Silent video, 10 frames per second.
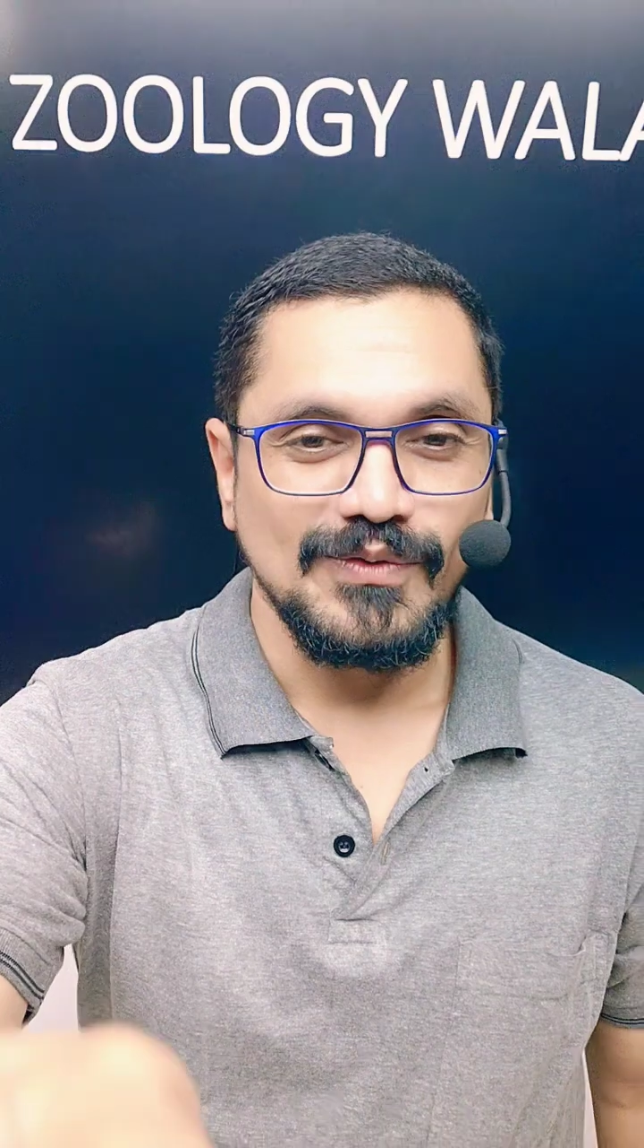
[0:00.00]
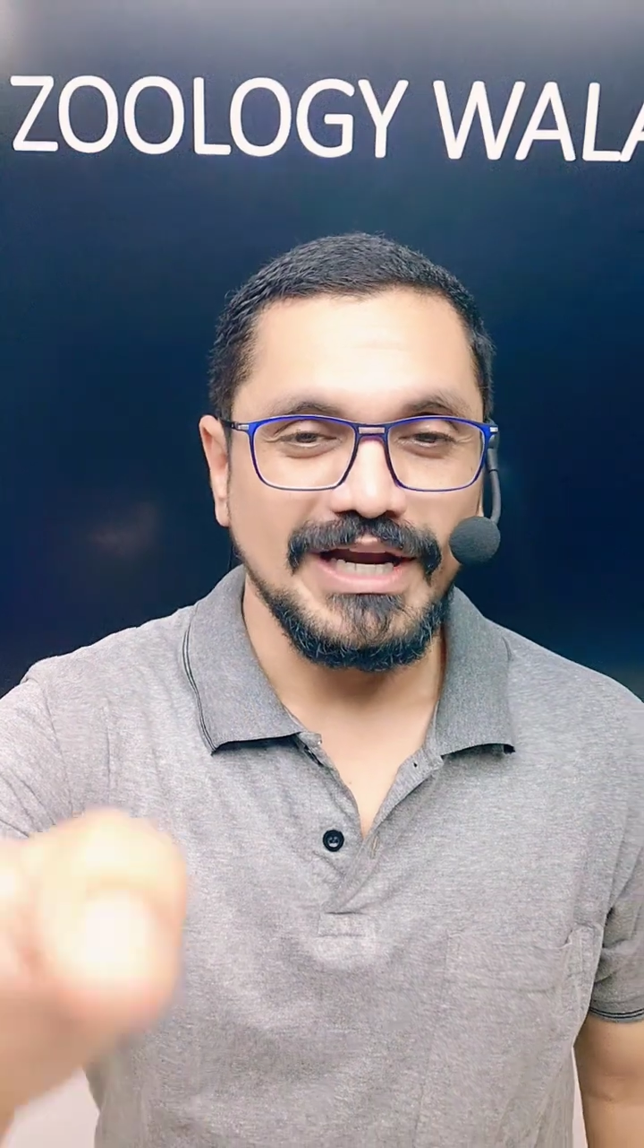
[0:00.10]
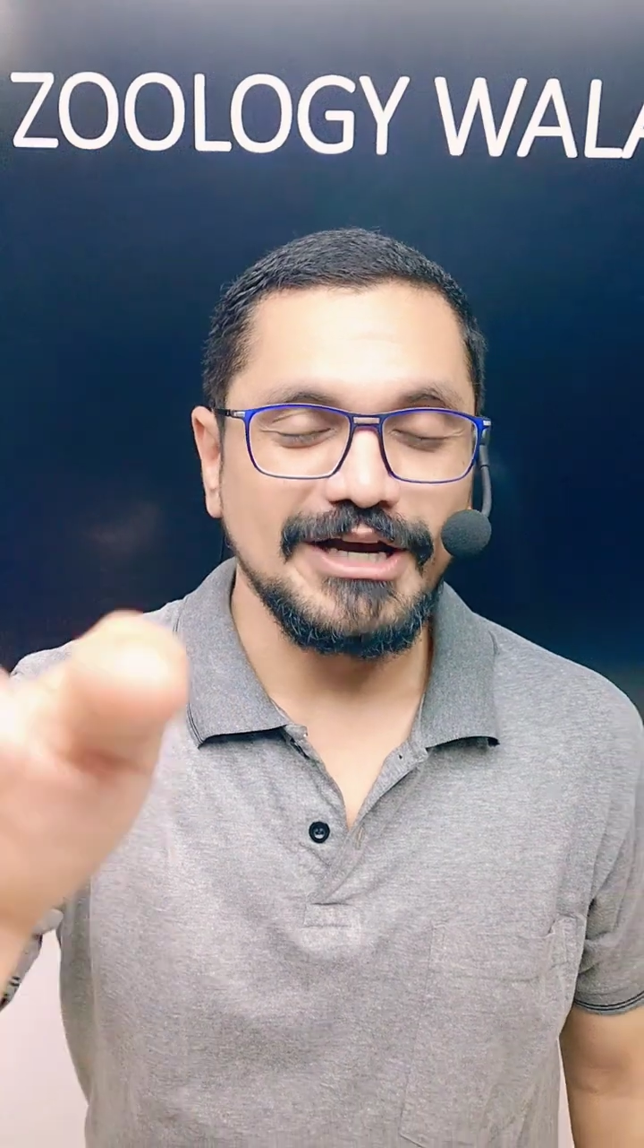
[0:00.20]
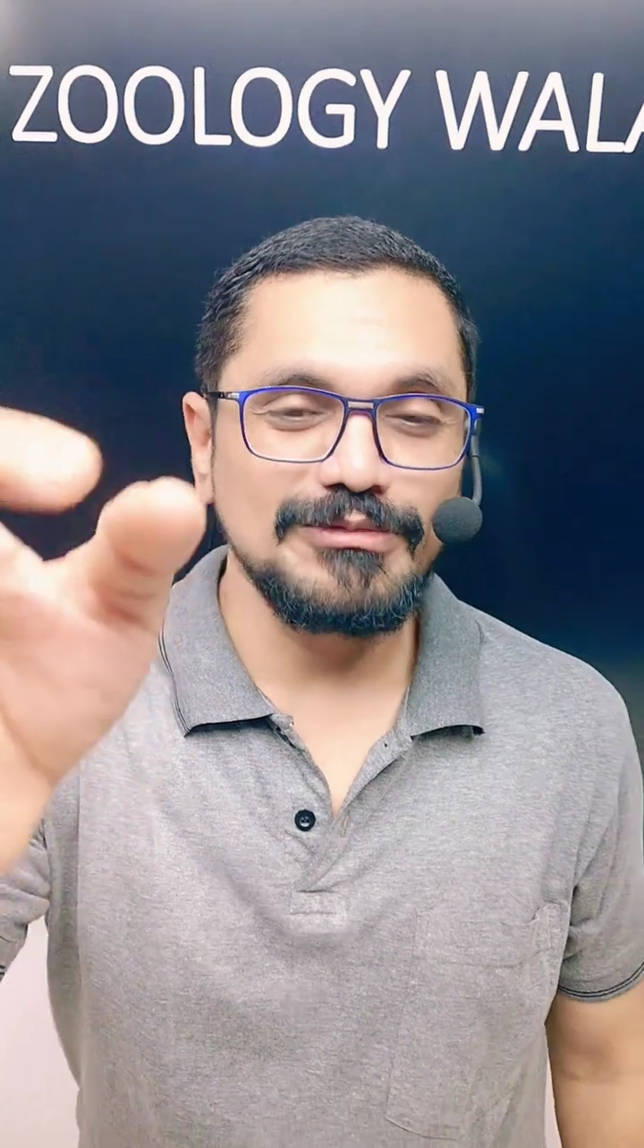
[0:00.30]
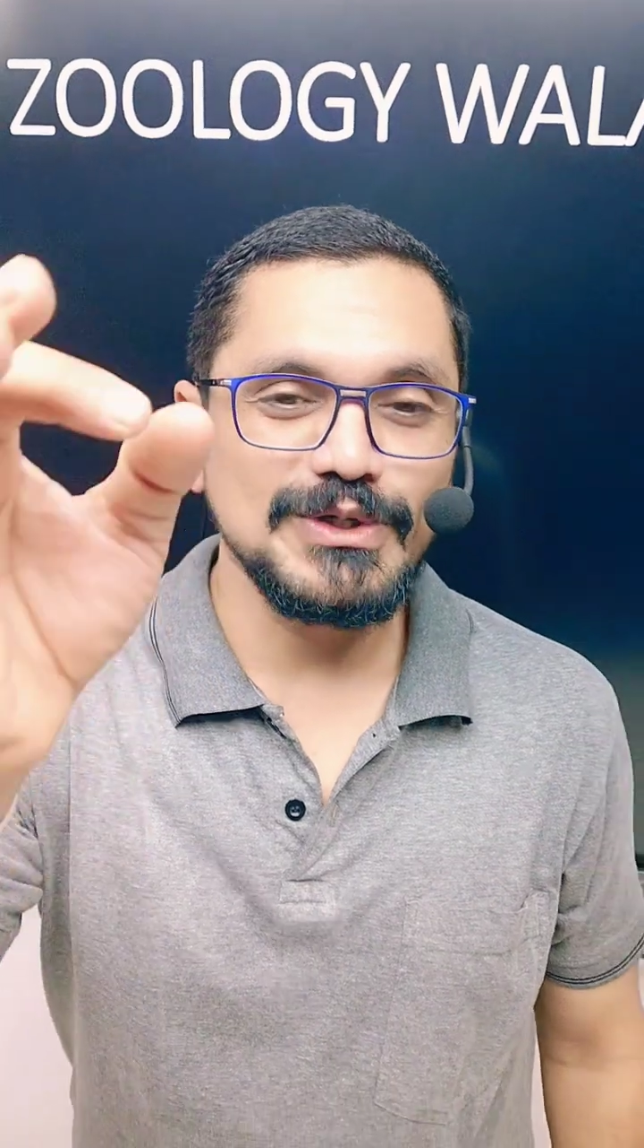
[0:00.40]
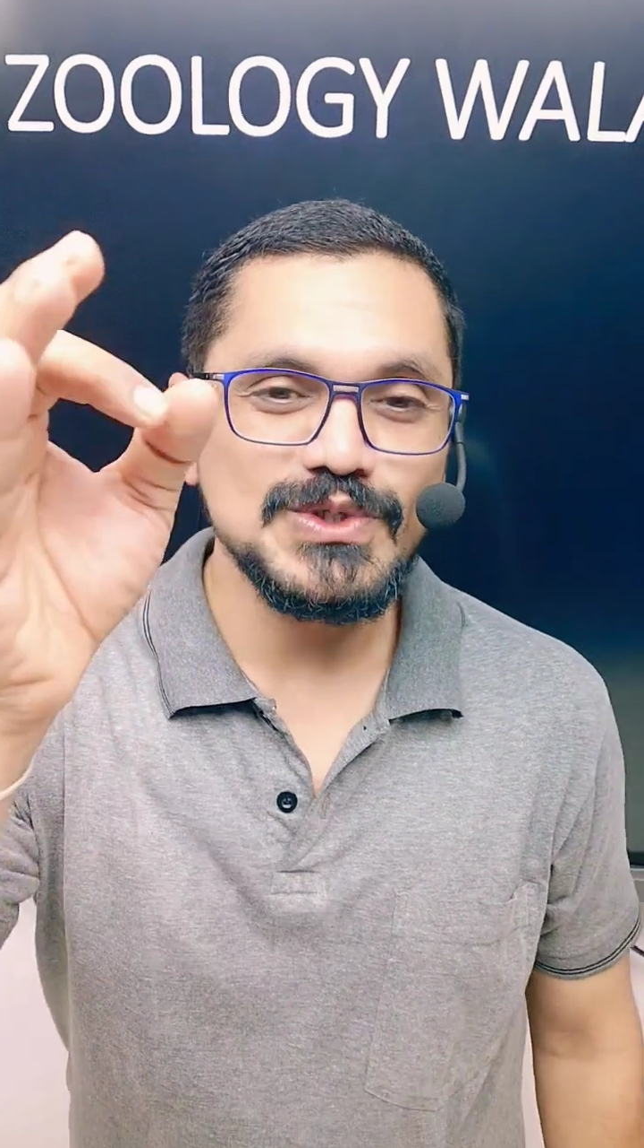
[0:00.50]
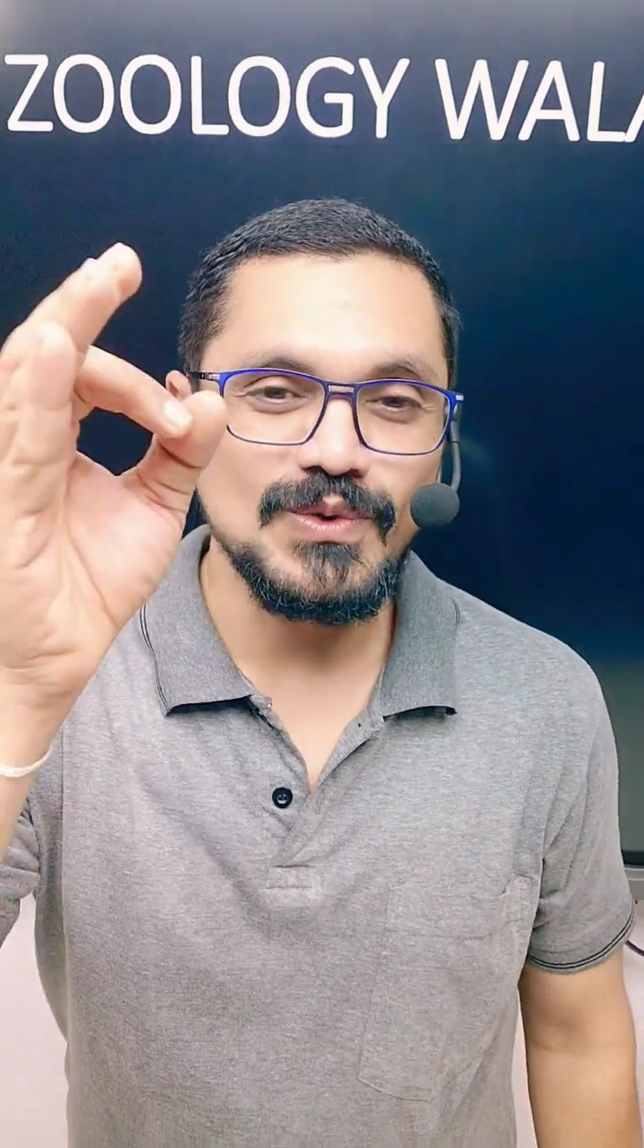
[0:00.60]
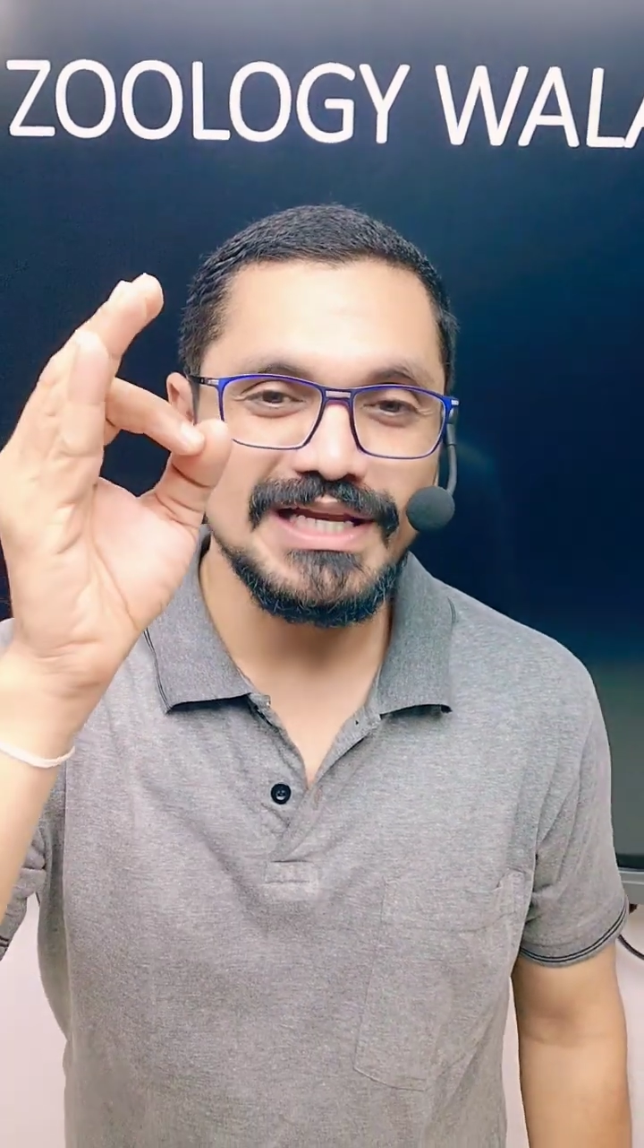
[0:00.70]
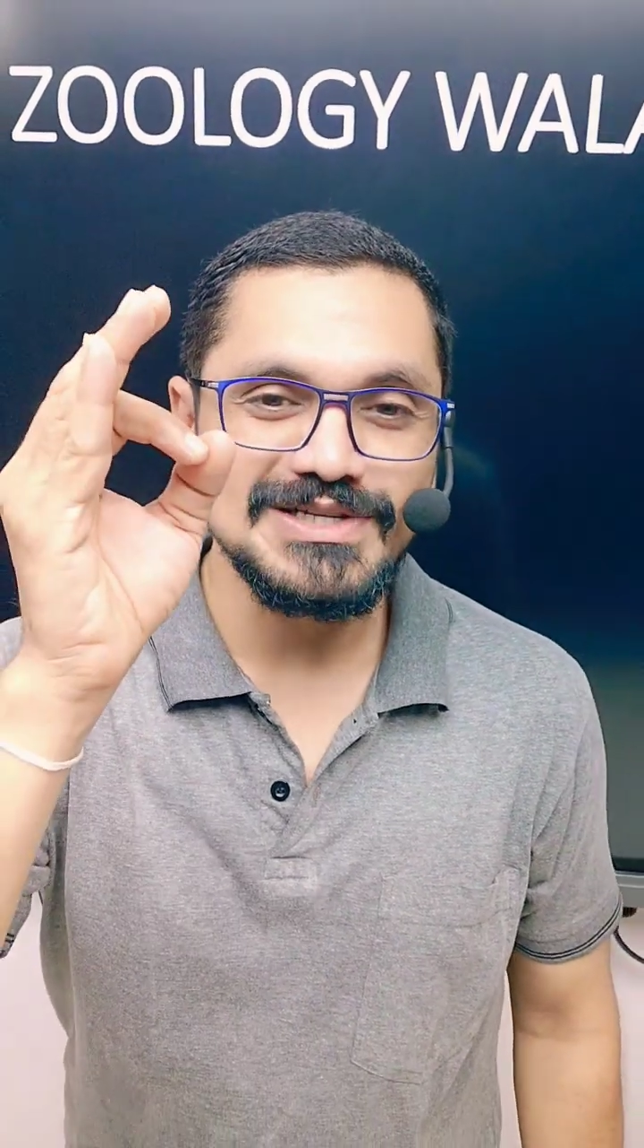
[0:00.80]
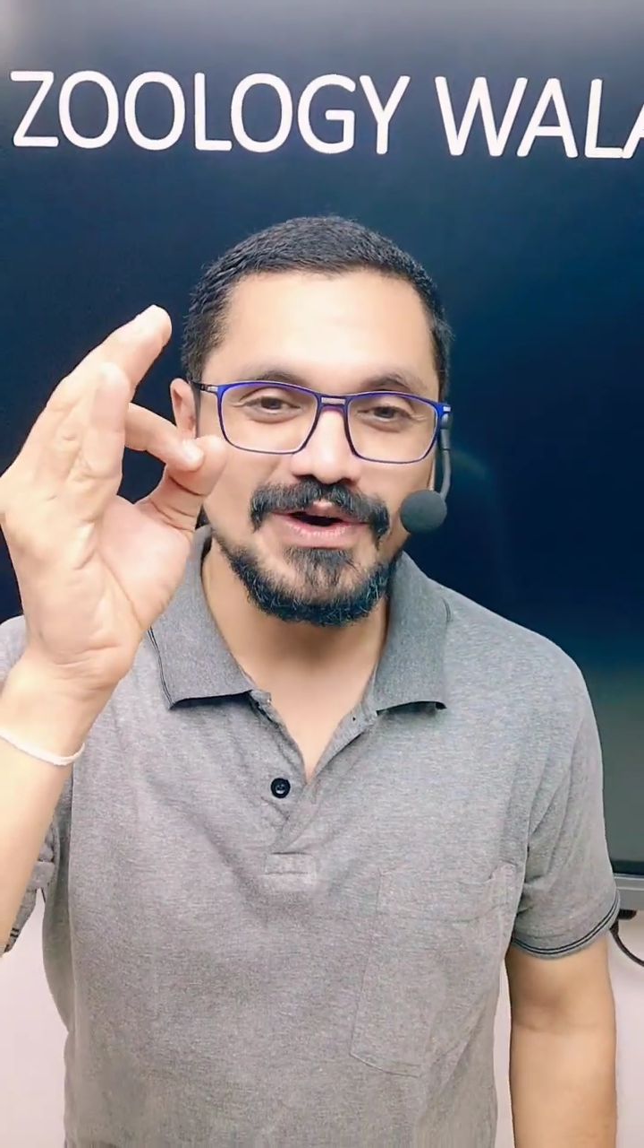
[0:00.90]
Welcome to
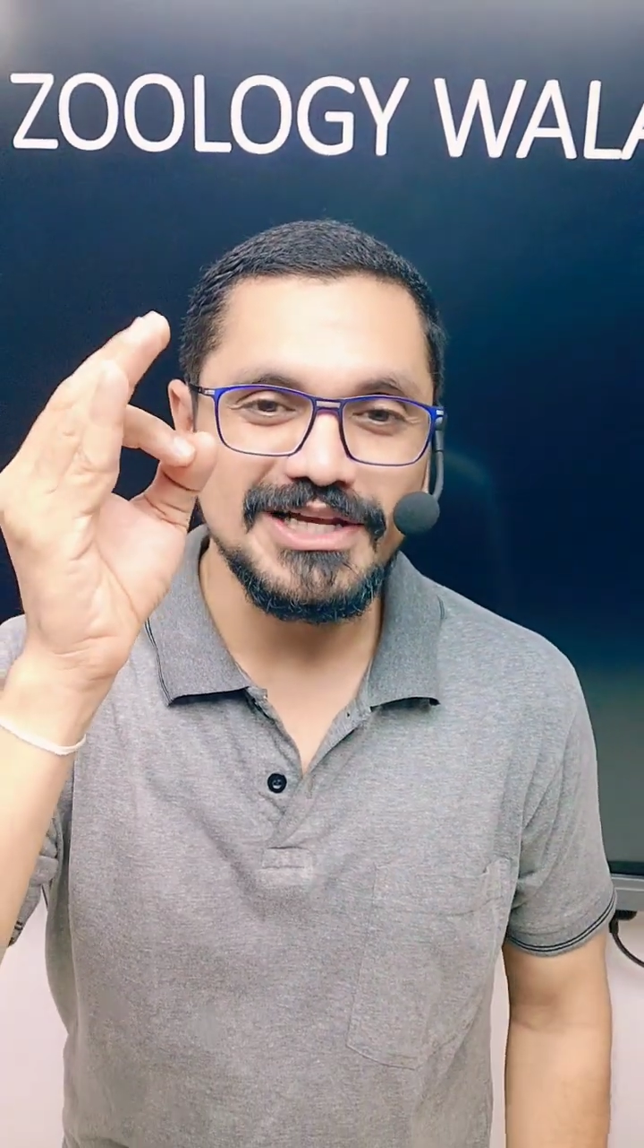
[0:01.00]
Zoology